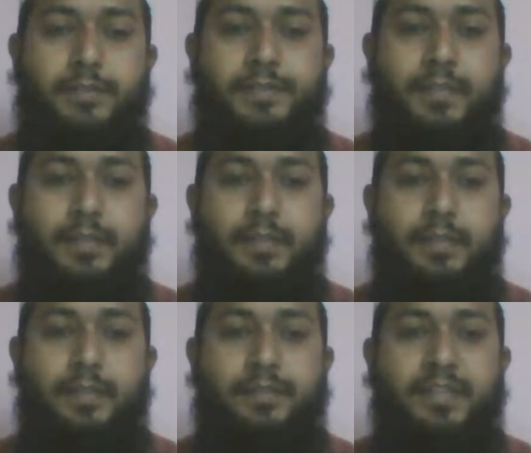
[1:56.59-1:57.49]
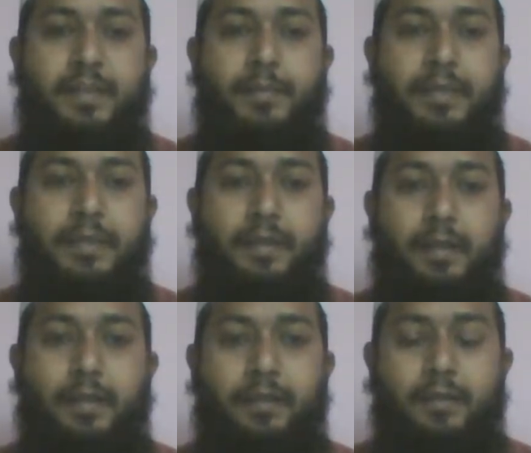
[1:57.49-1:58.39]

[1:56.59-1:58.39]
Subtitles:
is the Islamic era